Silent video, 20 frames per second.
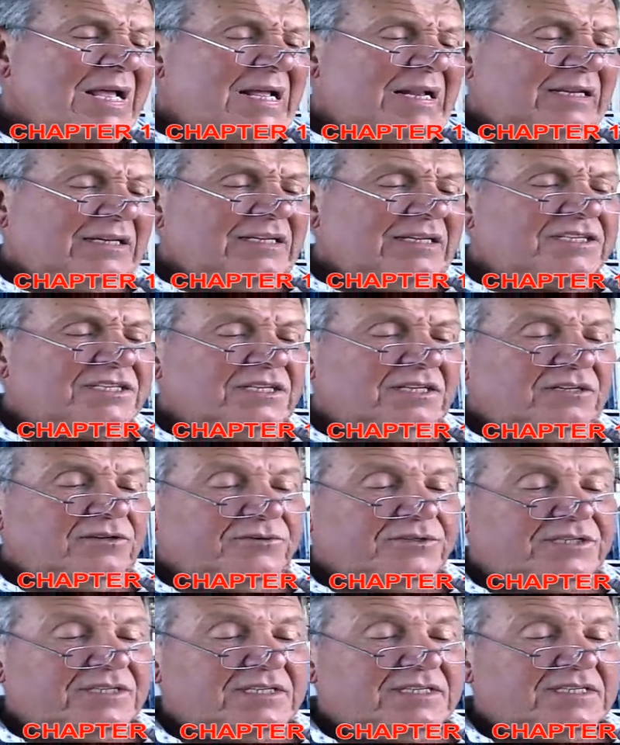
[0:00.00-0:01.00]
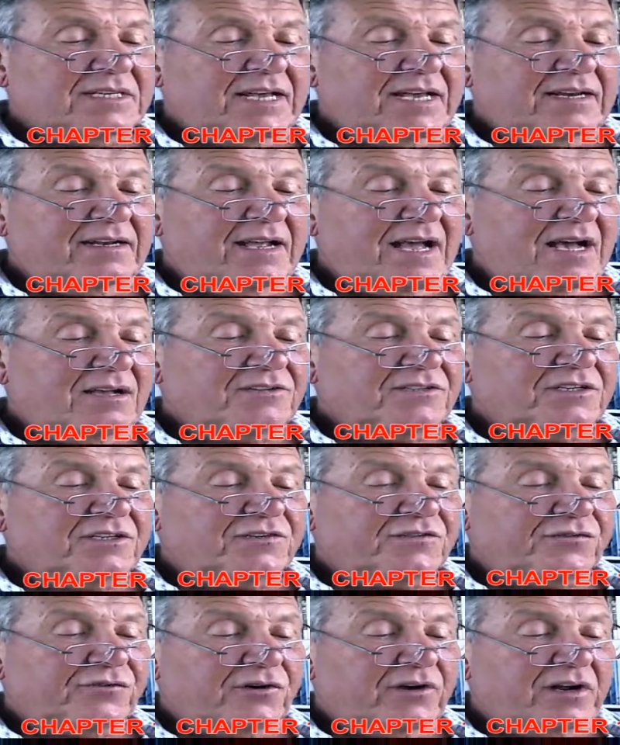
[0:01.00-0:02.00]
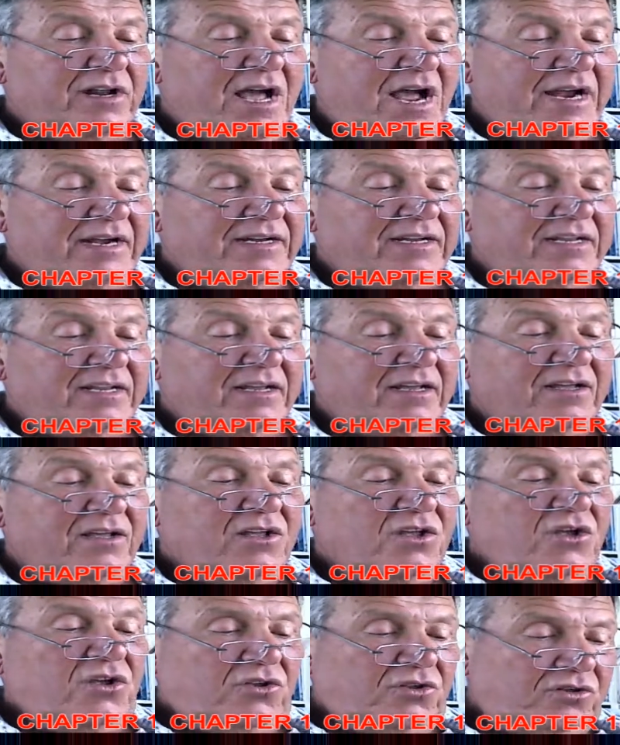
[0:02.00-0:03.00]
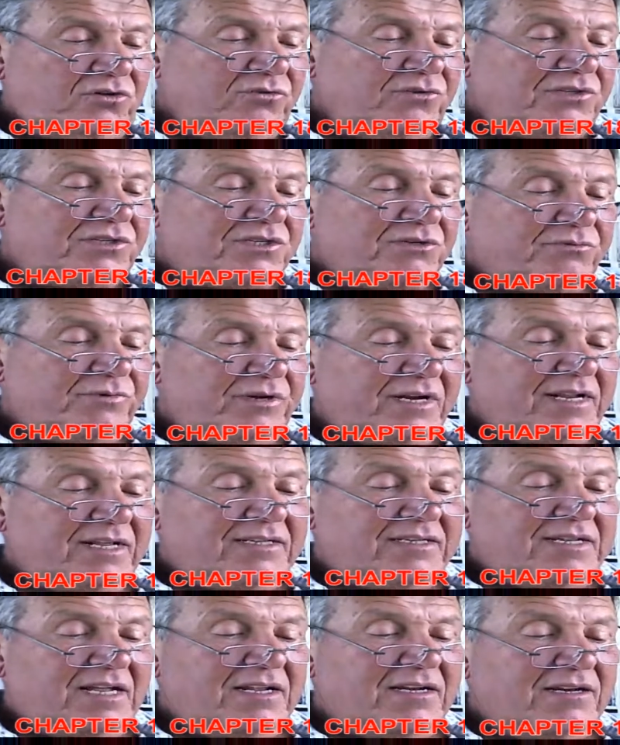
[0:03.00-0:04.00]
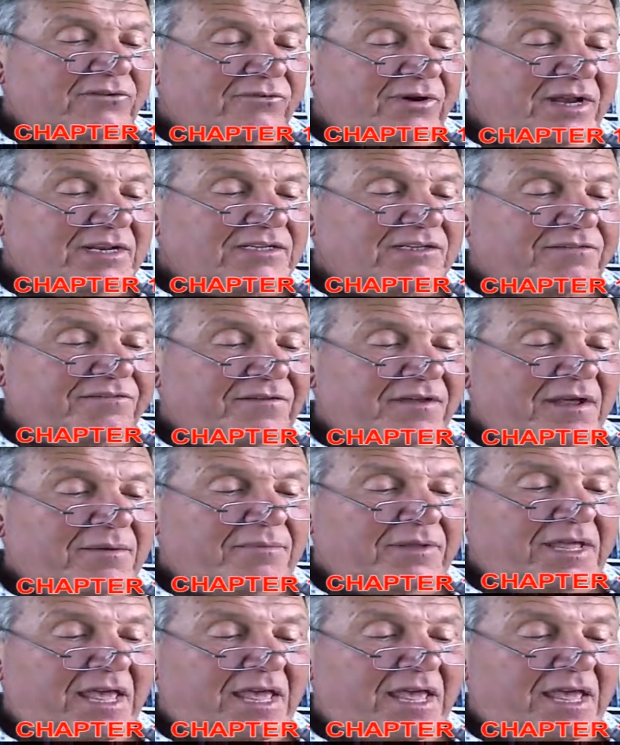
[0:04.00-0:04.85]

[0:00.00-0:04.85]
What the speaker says: Listen, Lewis, he said, how's this for an idea? You and Serena intend to raise a family